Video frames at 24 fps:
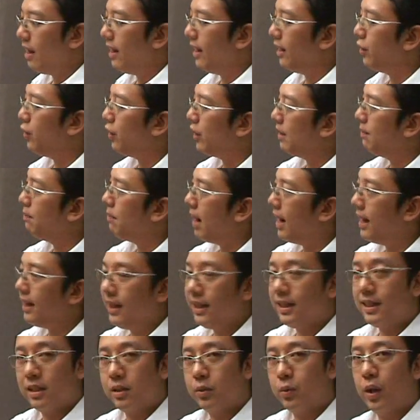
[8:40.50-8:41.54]
and you can buy
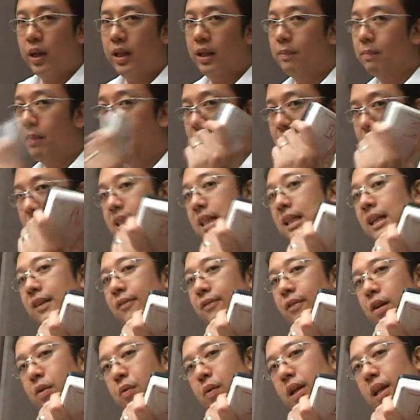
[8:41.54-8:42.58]
this as well and buy this
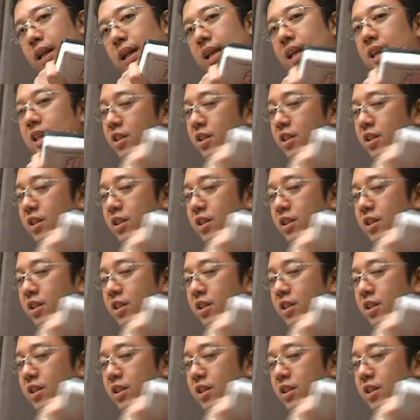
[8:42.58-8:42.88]
individually.